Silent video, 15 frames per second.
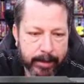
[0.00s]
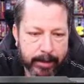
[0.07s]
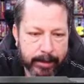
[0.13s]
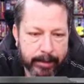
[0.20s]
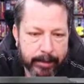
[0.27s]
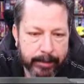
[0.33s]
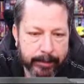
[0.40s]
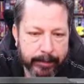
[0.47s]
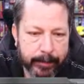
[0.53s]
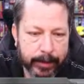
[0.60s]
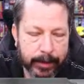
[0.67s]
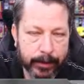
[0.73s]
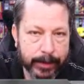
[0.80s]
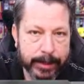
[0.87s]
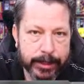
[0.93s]

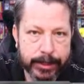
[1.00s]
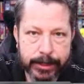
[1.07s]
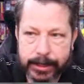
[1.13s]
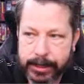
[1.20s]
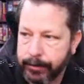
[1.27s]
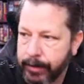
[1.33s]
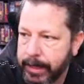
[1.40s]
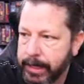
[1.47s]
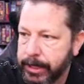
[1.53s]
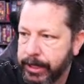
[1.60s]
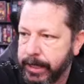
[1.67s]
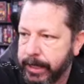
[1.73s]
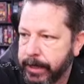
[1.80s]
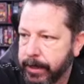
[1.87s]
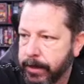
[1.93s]
it just generated
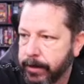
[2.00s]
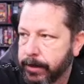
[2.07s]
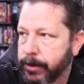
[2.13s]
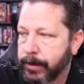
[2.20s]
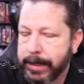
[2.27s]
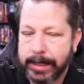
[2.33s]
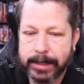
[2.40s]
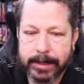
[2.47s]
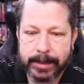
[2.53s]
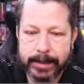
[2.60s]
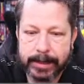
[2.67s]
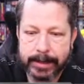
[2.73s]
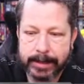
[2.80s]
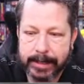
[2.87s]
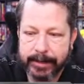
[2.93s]
G code, so it
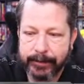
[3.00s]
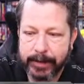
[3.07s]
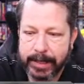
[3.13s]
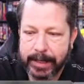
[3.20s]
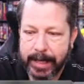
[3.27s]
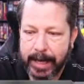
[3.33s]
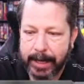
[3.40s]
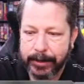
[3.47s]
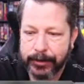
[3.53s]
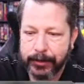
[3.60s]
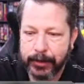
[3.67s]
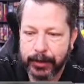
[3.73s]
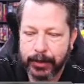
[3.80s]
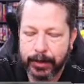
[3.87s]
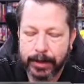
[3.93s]
didn't give me an
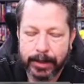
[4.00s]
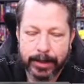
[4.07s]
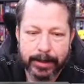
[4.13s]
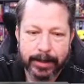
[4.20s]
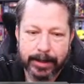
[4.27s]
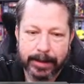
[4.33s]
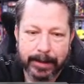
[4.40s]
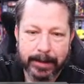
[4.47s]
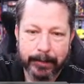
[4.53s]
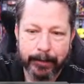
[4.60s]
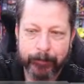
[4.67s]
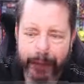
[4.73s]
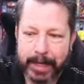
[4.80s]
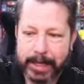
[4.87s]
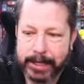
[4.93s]
actual
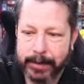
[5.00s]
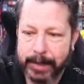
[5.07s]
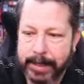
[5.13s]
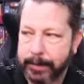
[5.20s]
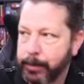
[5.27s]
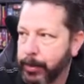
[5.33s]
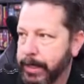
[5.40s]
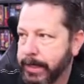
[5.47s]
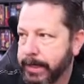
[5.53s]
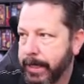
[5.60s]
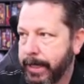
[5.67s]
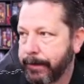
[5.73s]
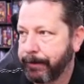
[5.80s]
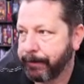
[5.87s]
estimated print time.